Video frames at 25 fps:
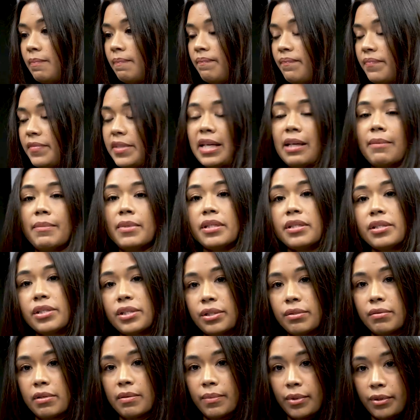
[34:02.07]
damage
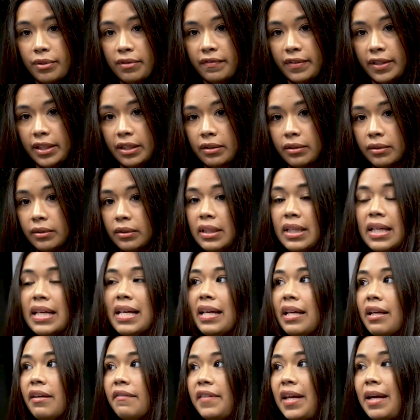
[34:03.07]
to a motor vehicle,
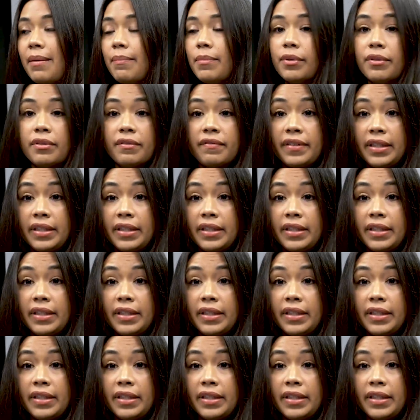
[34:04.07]
if that motor